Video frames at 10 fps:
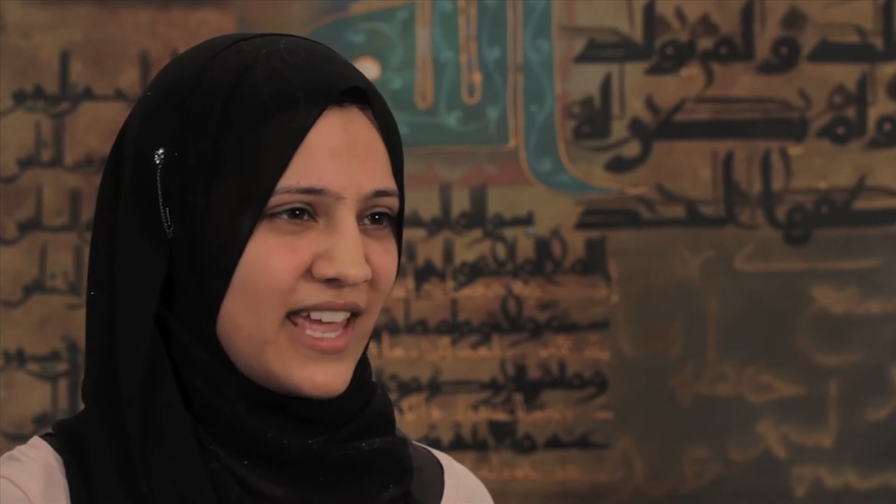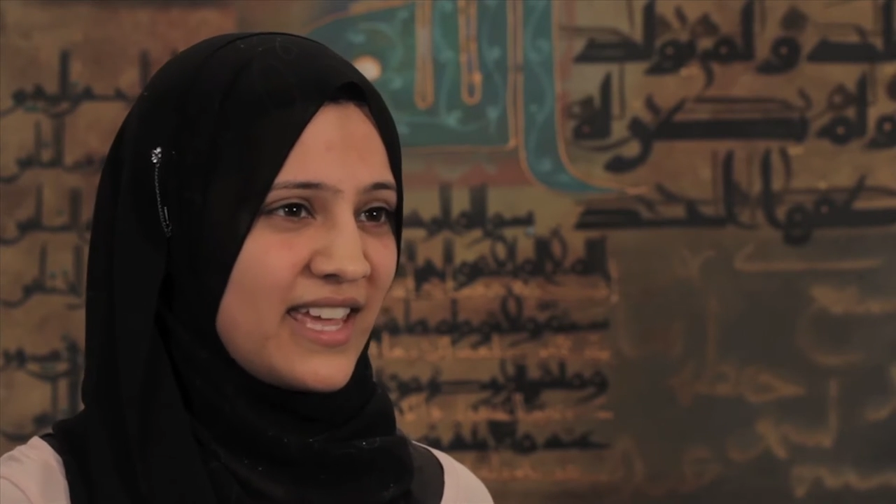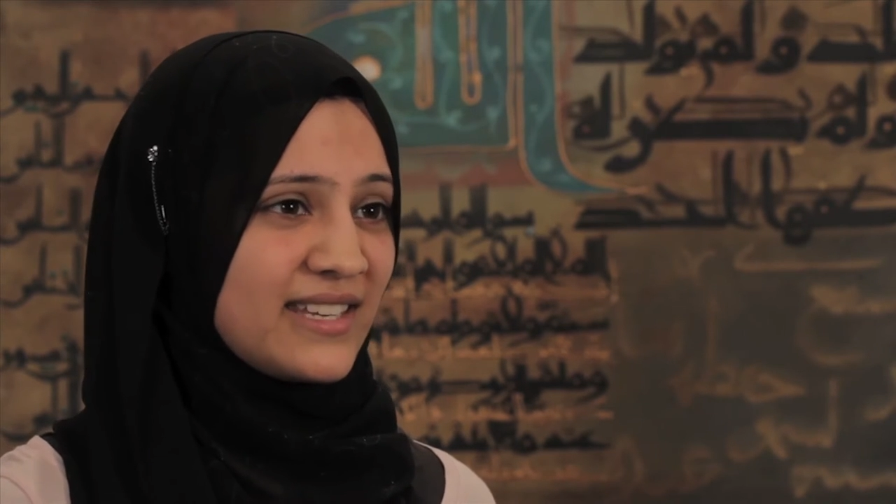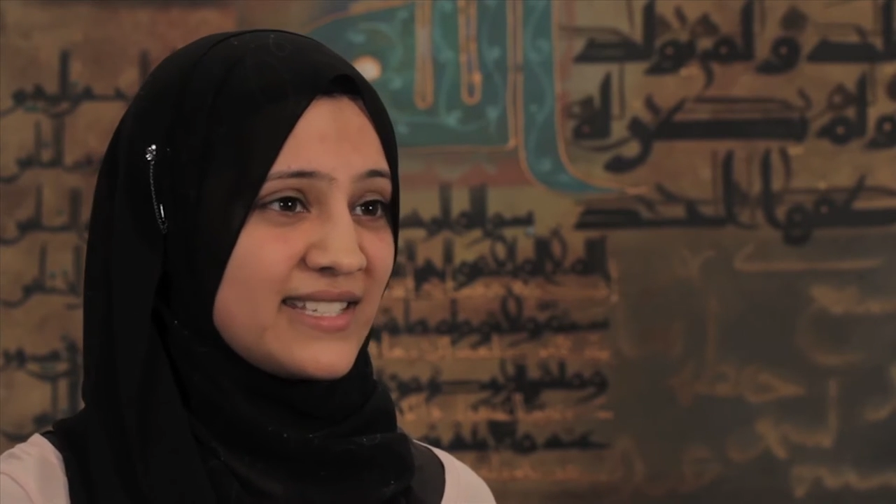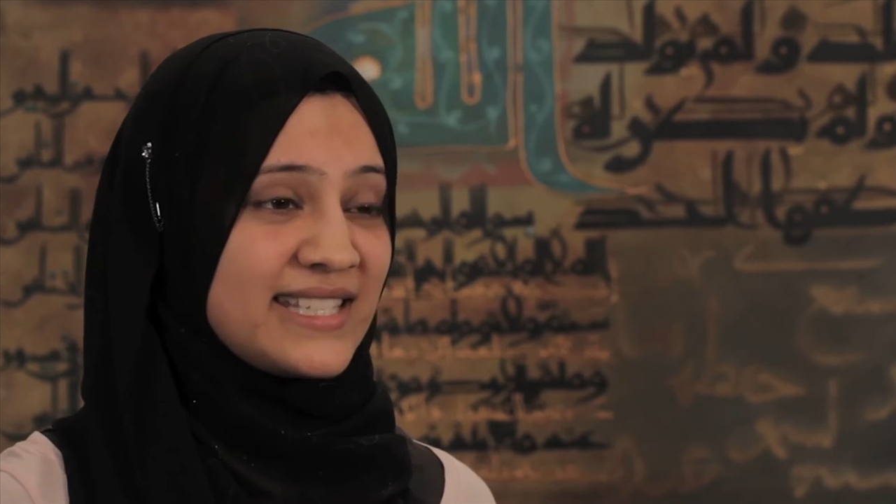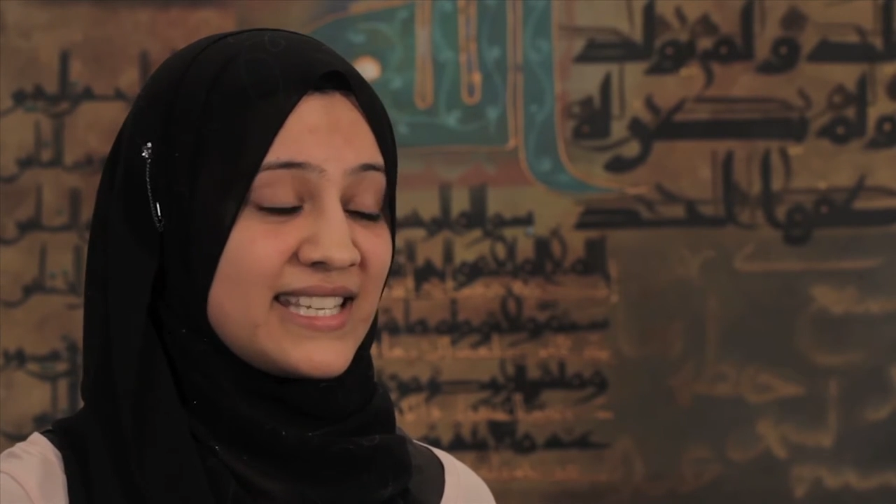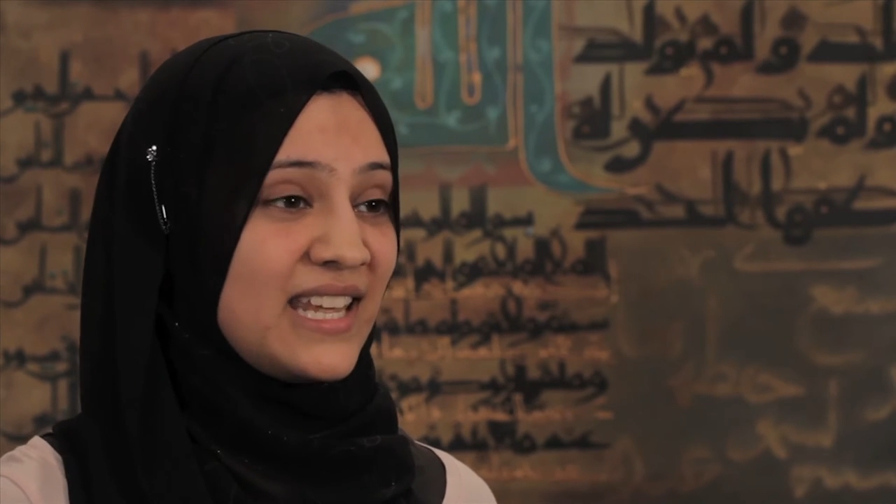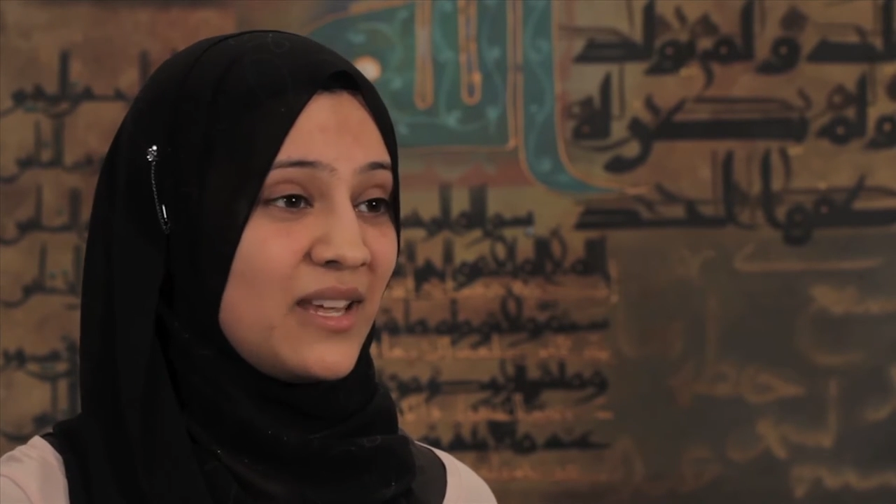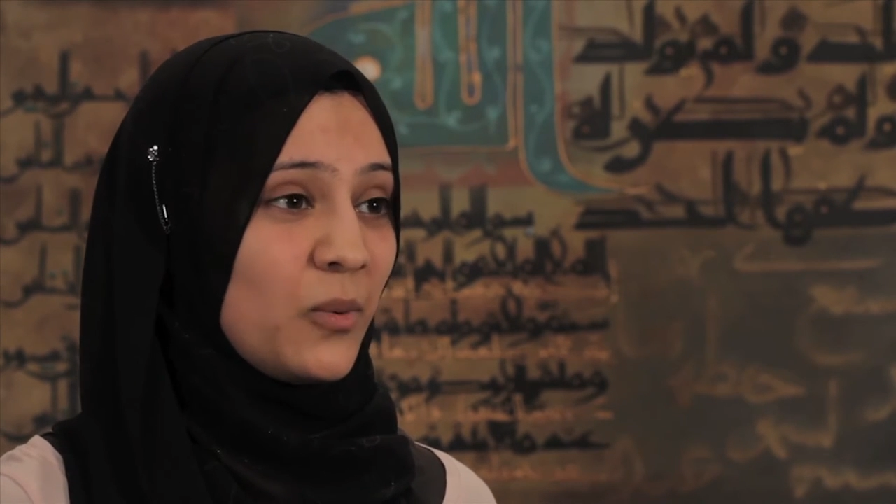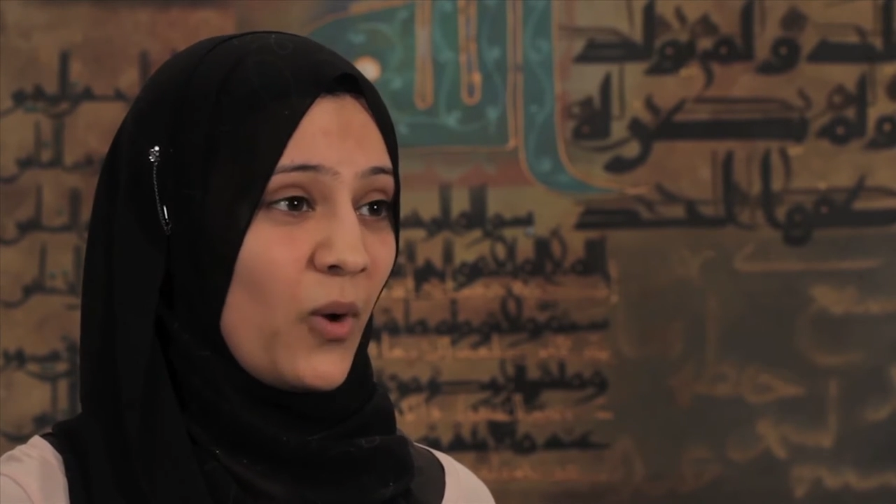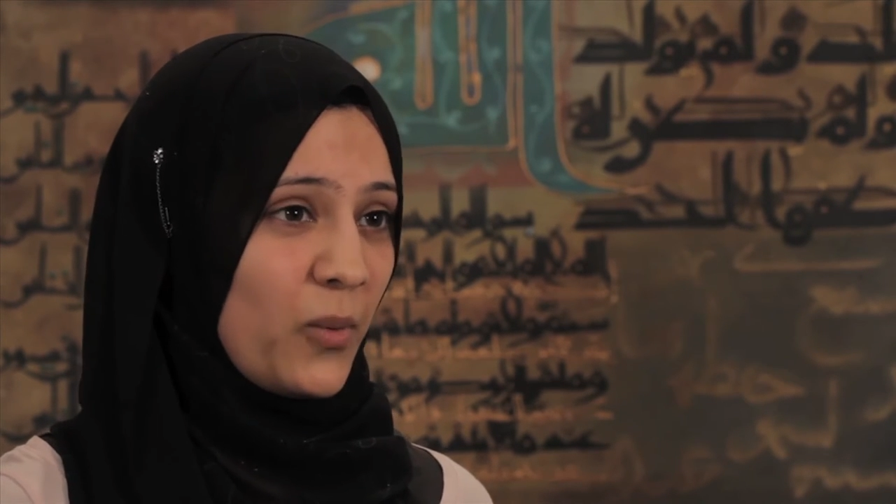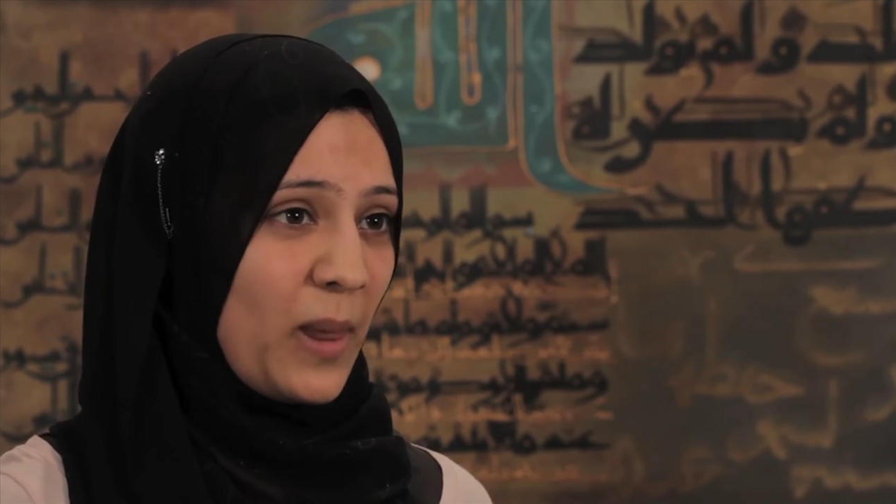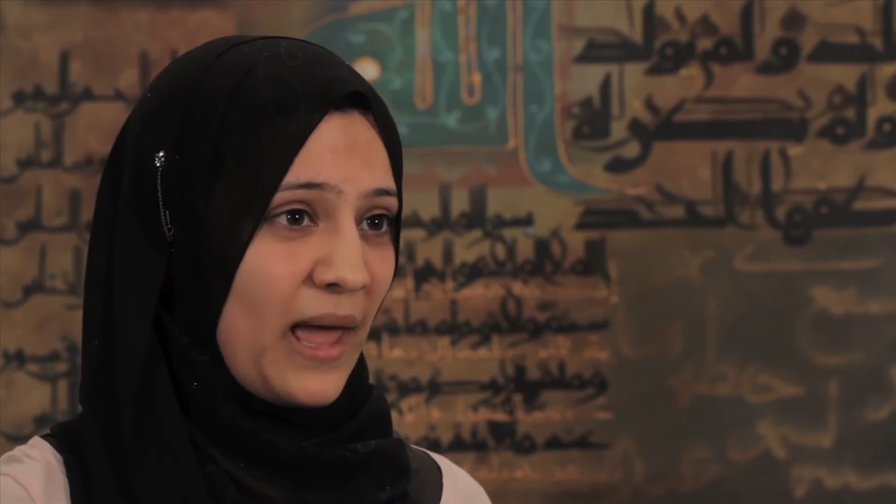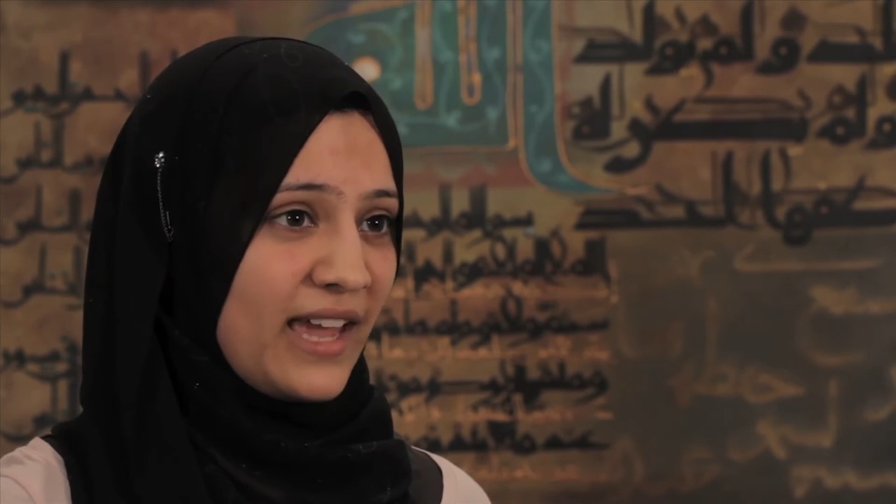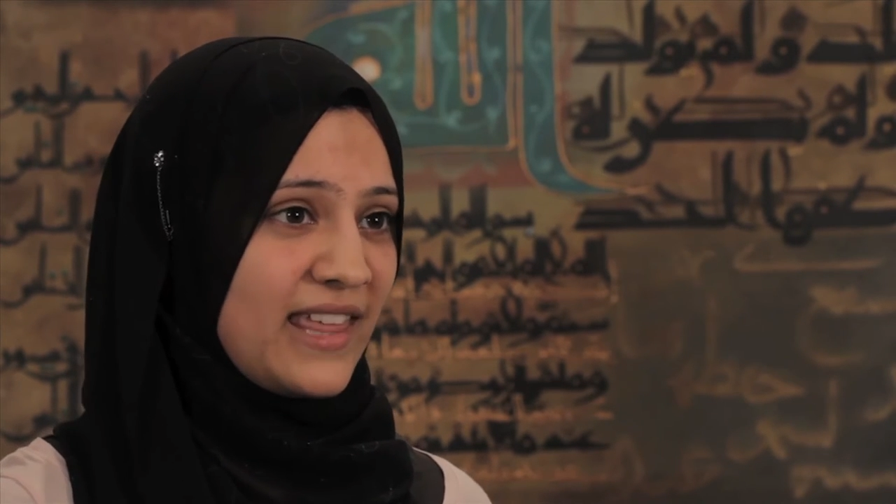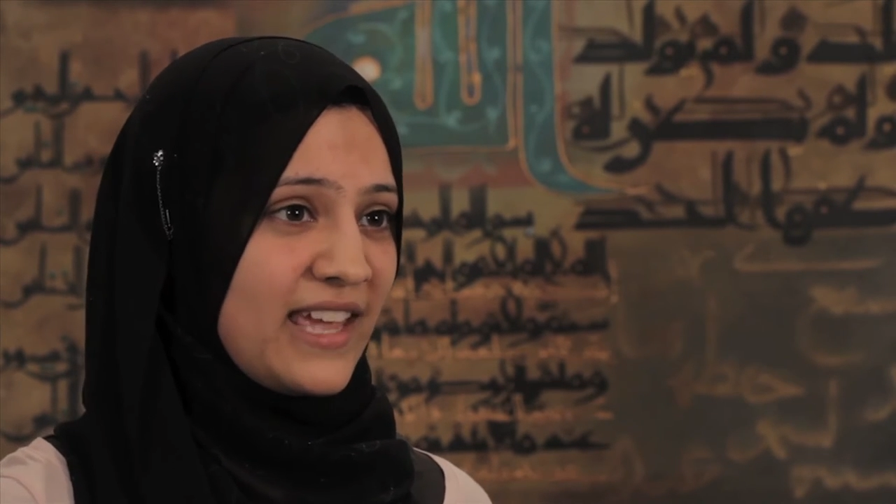they can see what we're like.